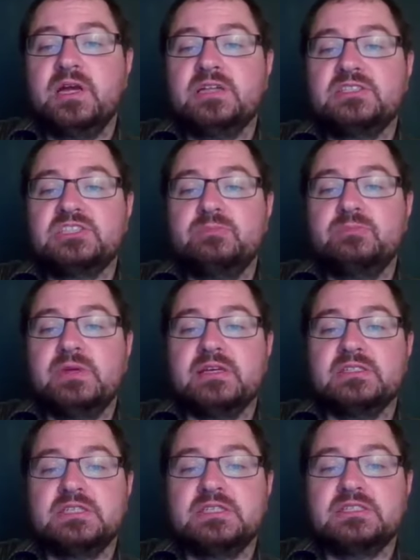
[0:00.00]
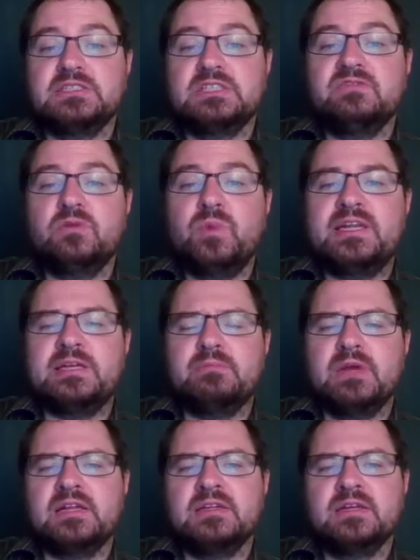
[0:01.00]
Blood smears his silver
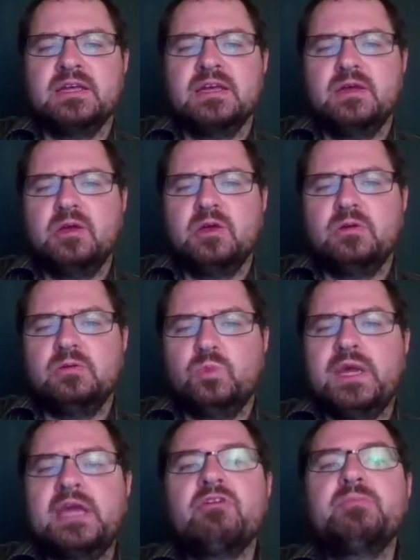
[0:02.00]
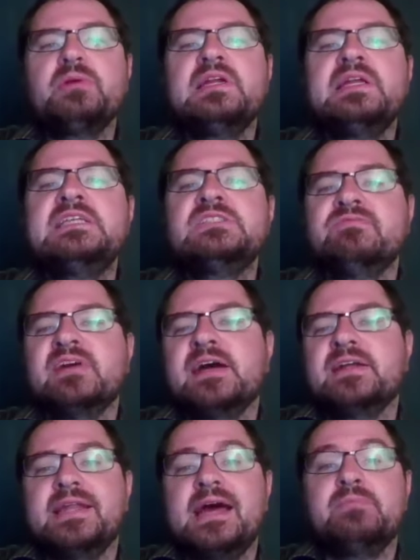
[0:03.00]
wedding band we hear a police
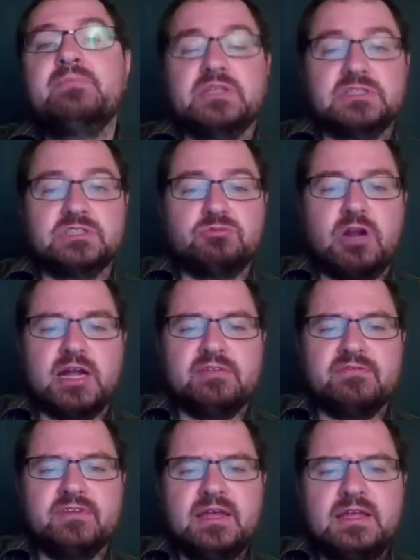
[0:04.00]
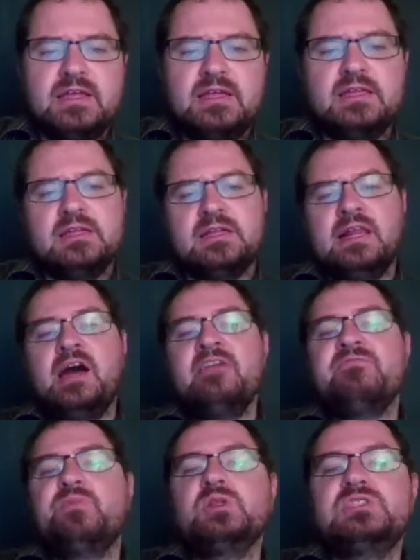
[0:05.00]
van and ambulance arrive.
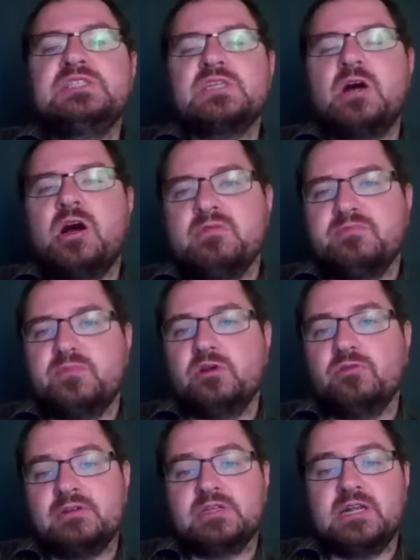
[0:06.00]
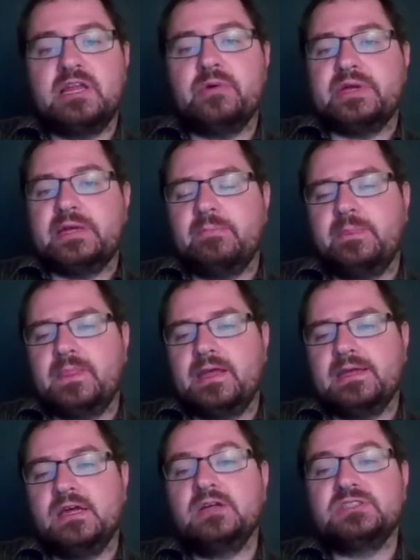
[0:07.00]
Clive puts his arm around Chloe
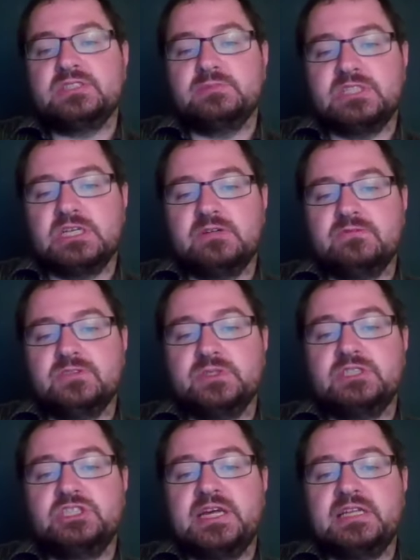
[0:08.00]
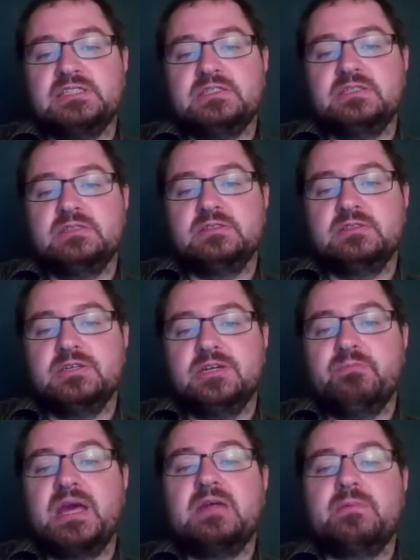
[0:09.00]
and hugs himself to her chest,
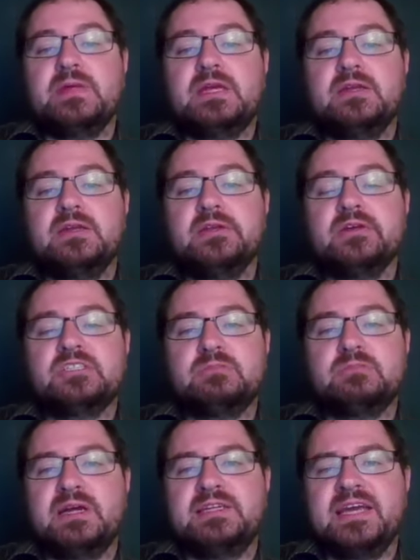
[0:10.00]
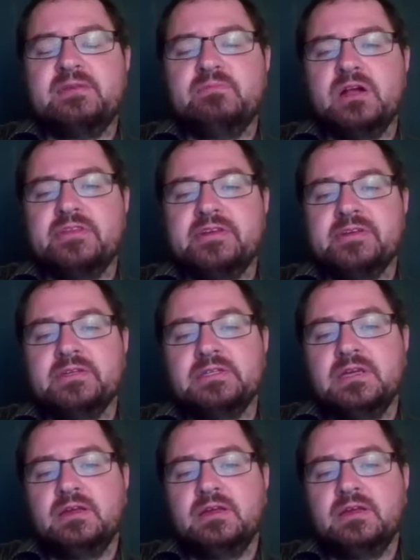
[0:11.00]
a baby nursed by dead mother.